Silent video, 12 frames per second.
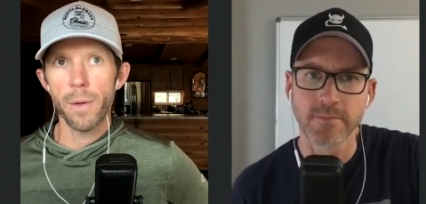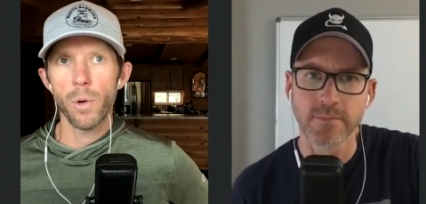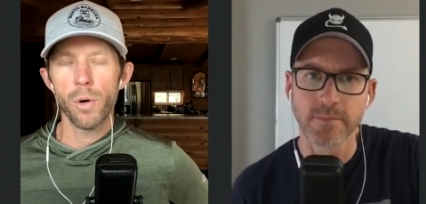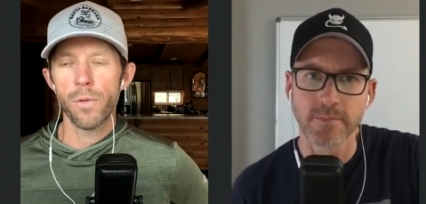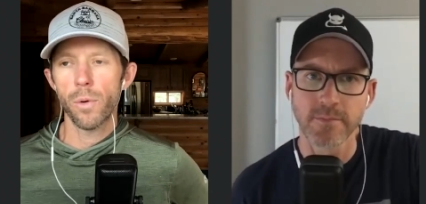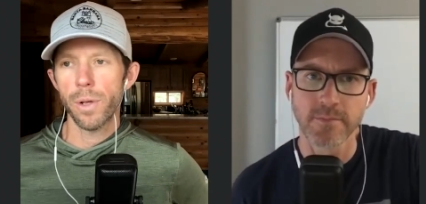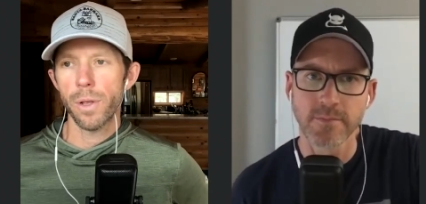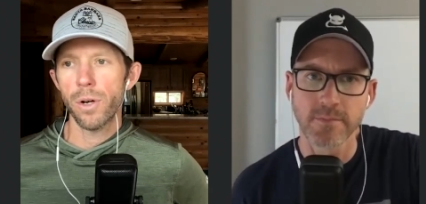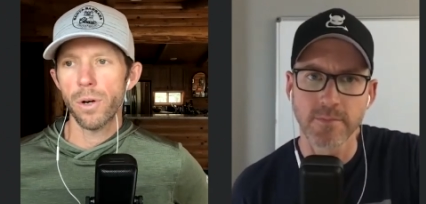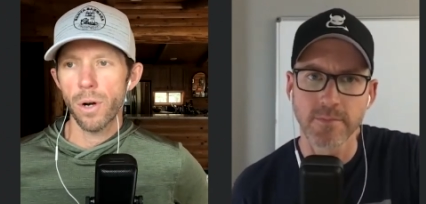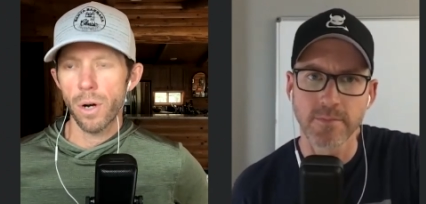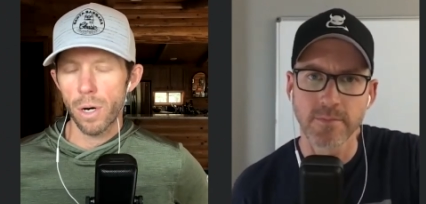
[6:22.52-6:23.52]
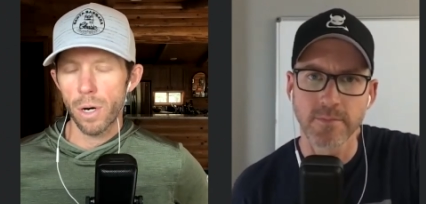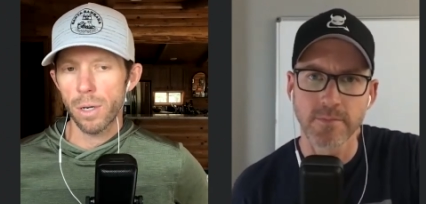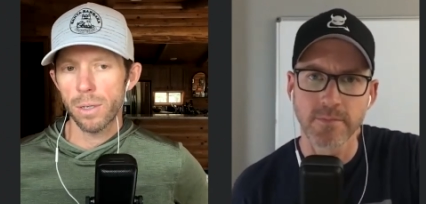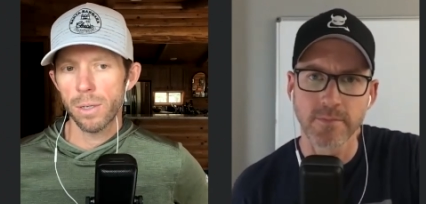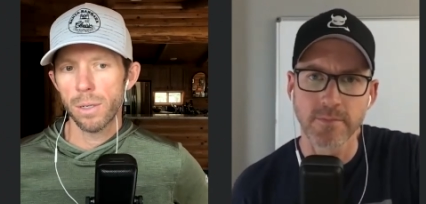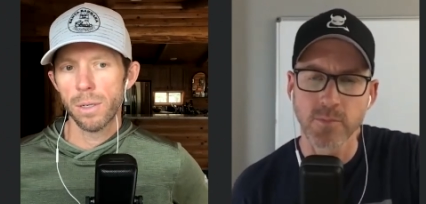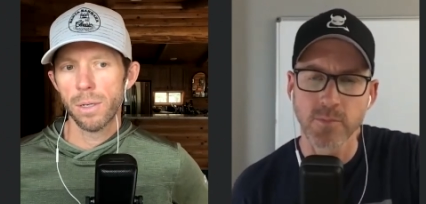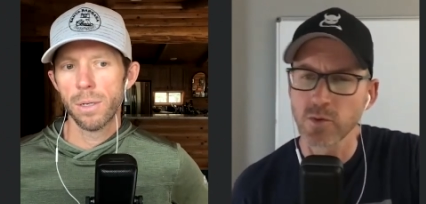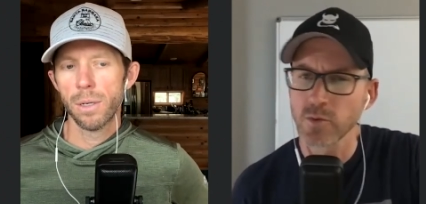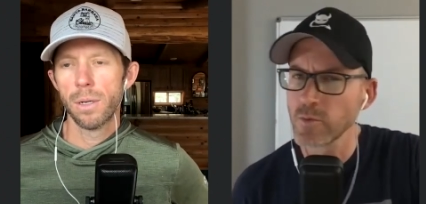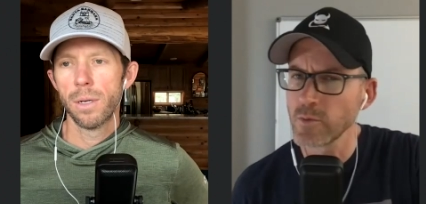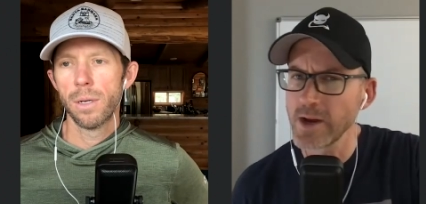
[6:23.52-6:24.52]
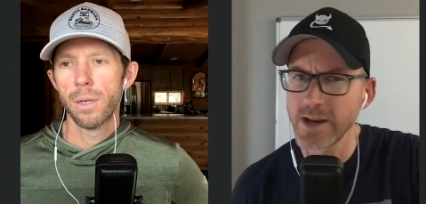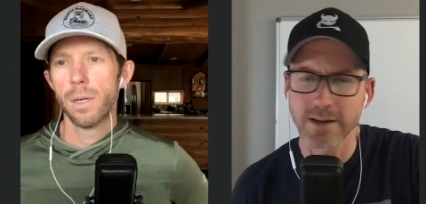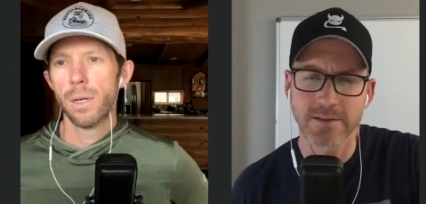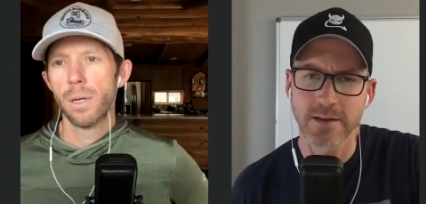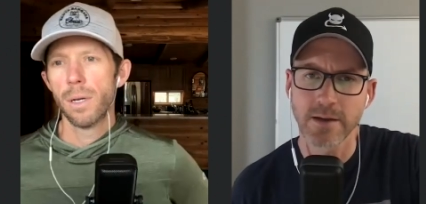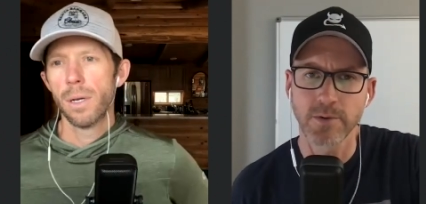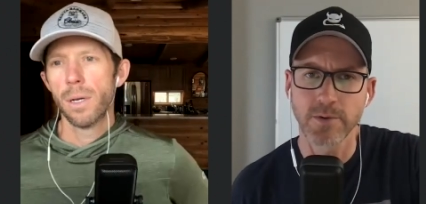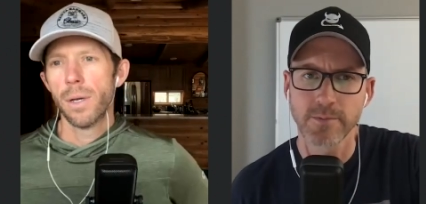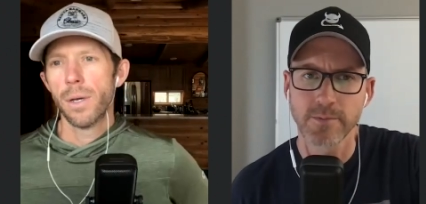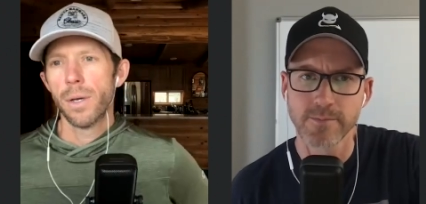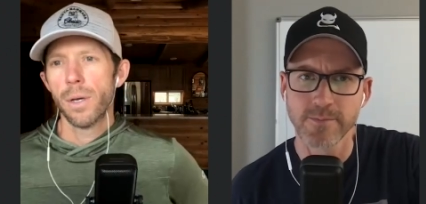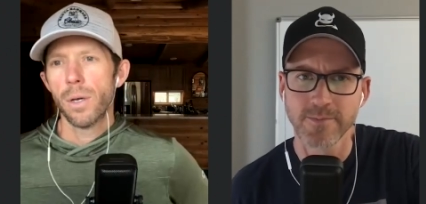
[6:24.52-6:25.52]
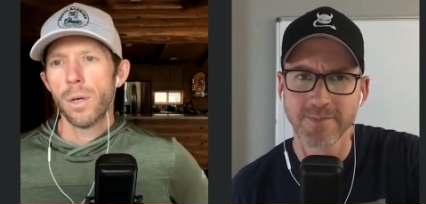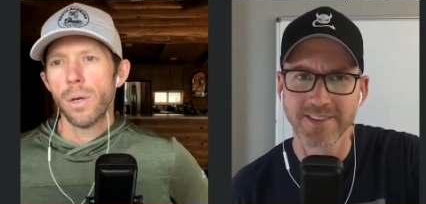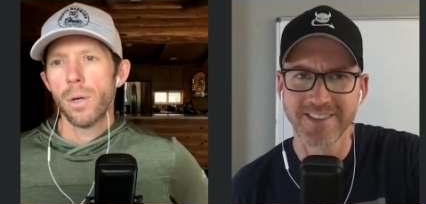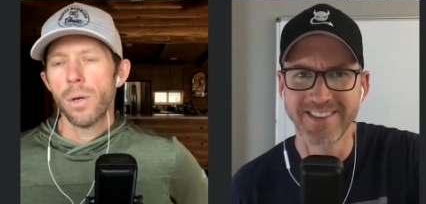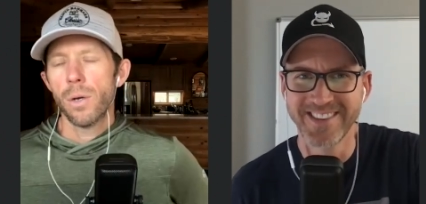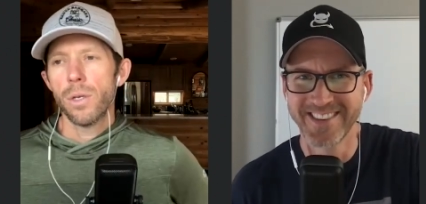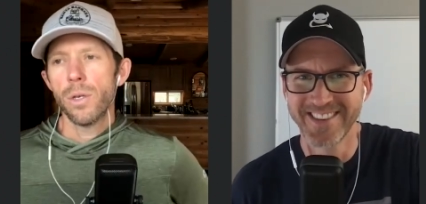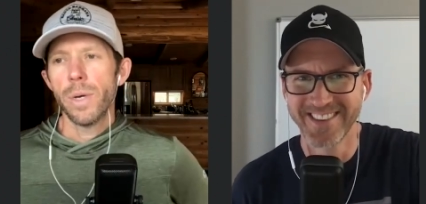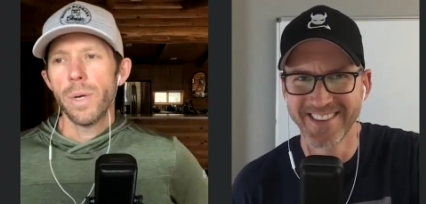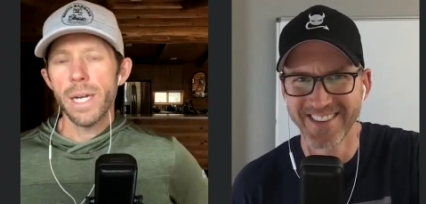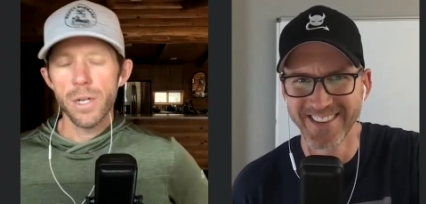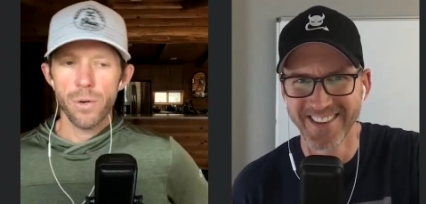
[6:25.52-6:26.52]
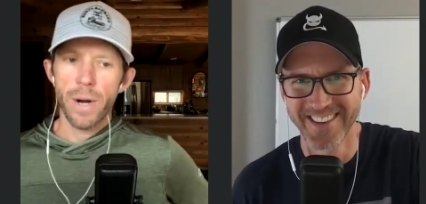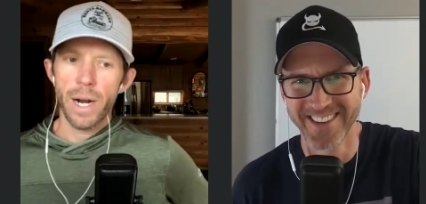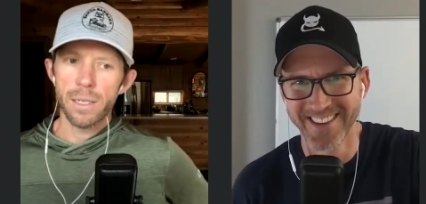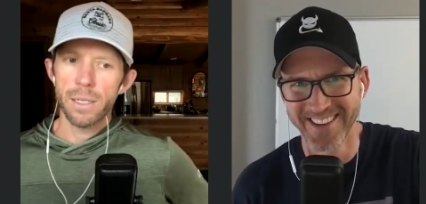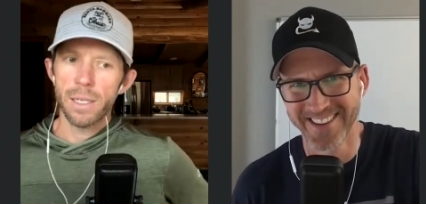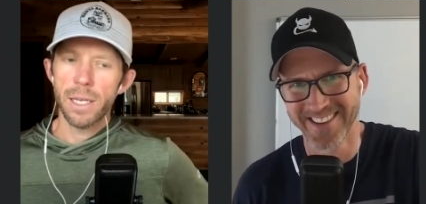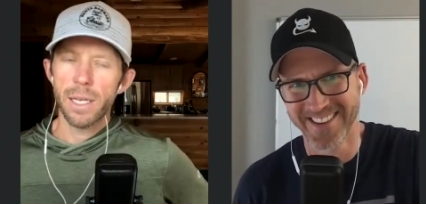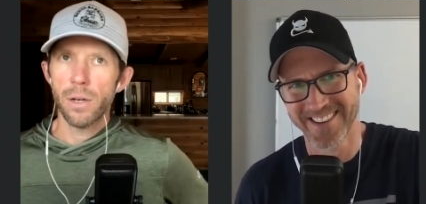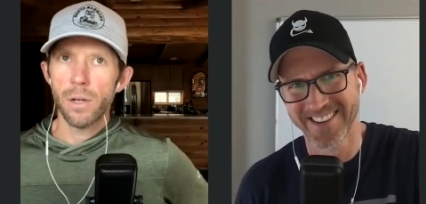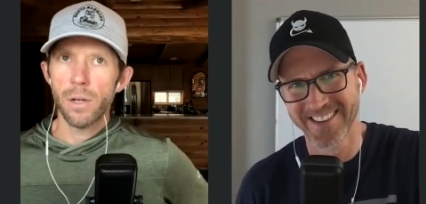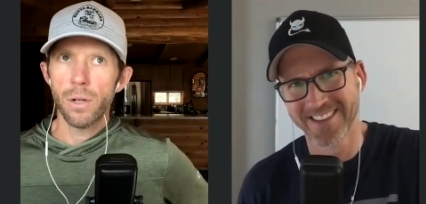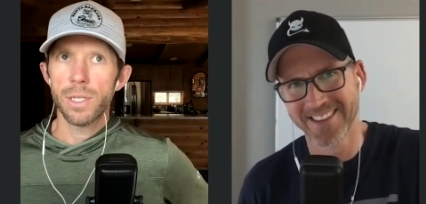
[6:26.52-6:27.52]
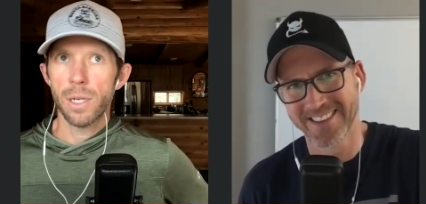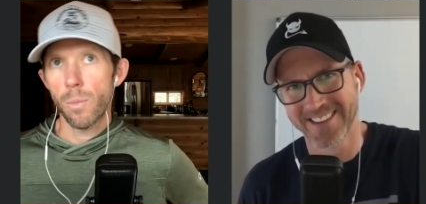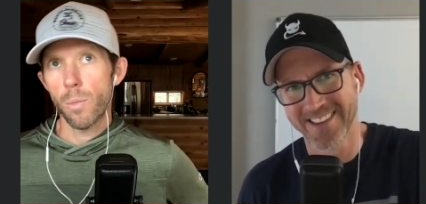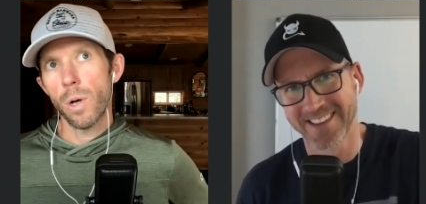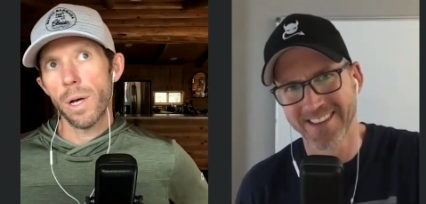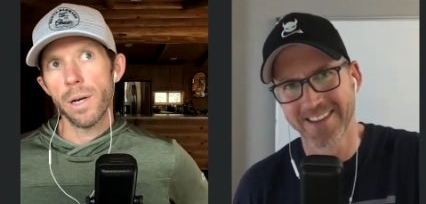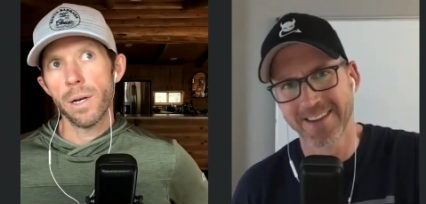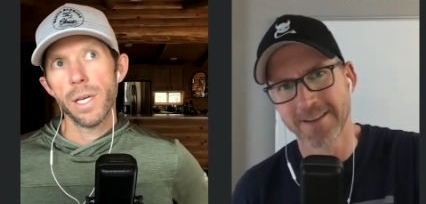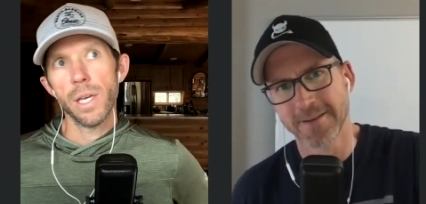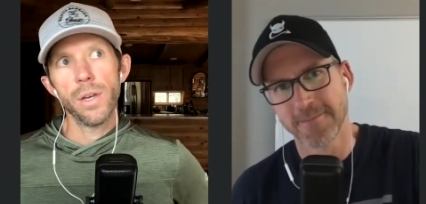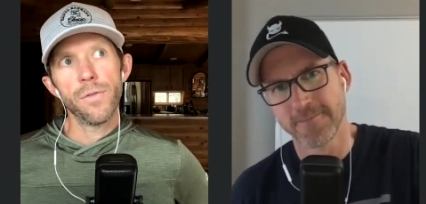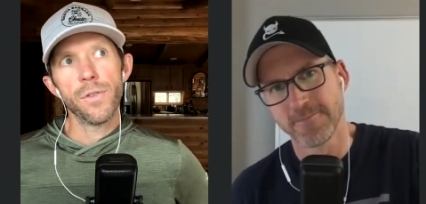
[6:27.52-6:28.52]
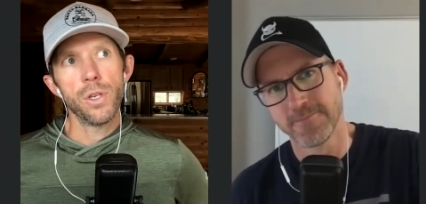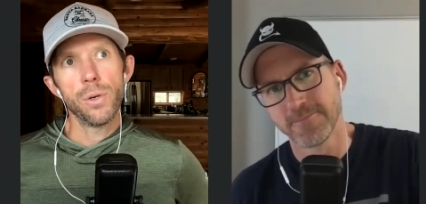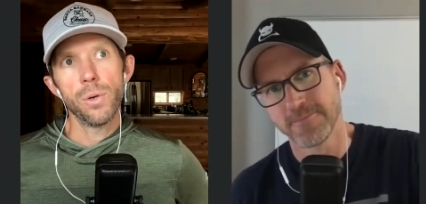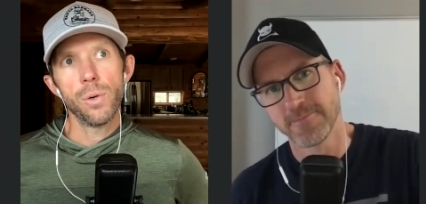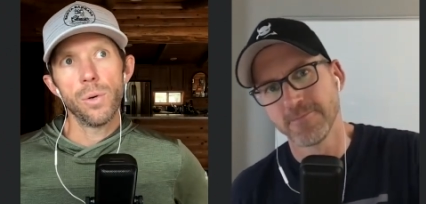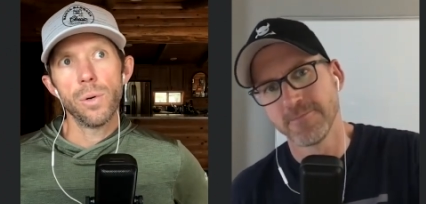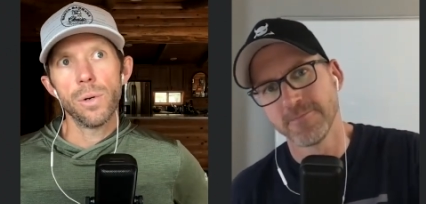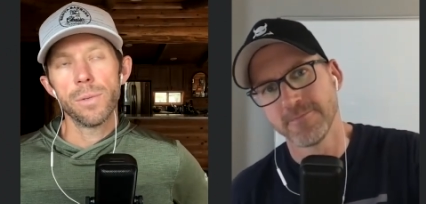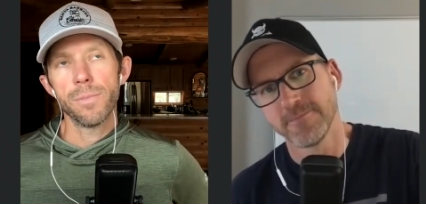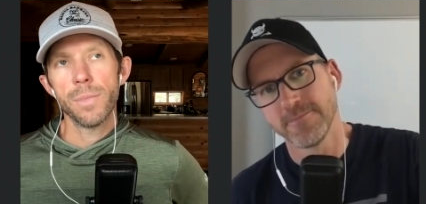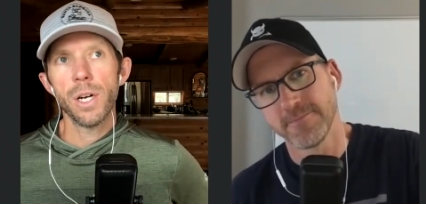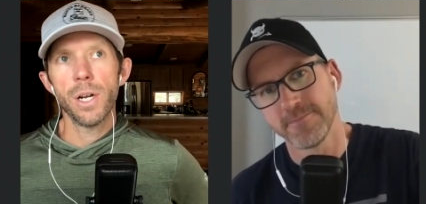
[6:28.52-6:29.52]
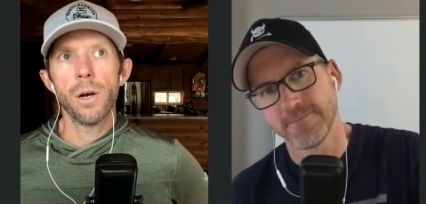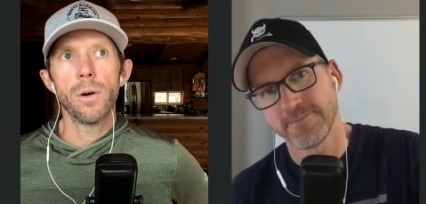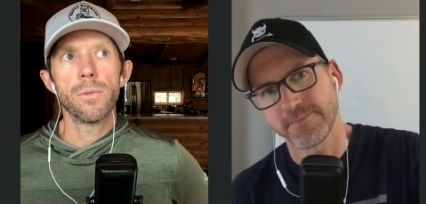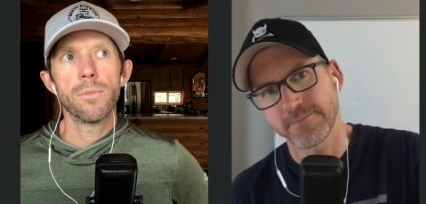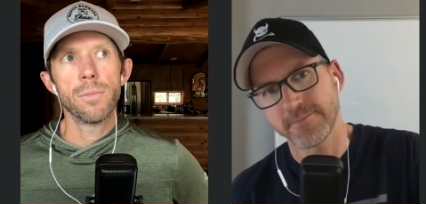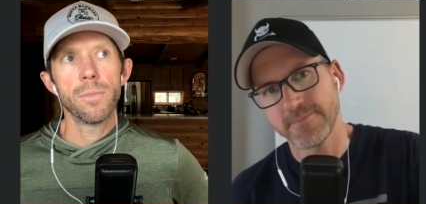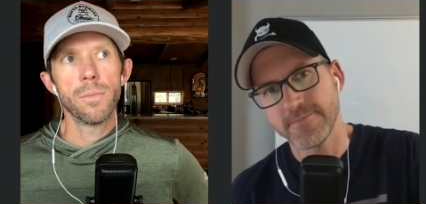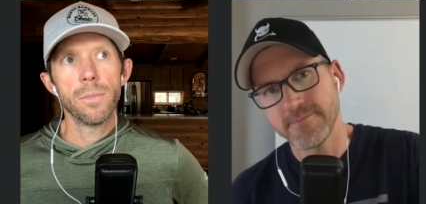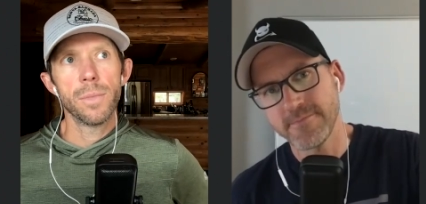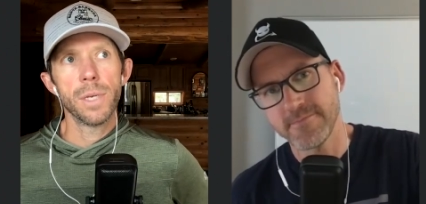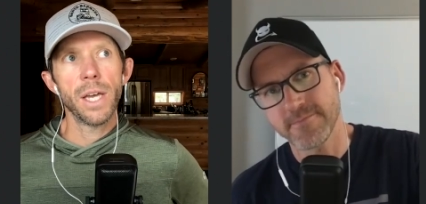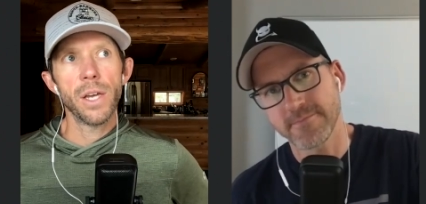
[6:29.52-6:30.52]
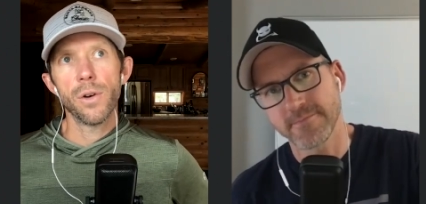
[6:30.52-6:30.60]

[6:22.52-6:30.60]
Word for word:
Speaker 1: them over with your car. Great
Speaker 2: example.
Speaker 1: You indirectly kill someone if you, you know, get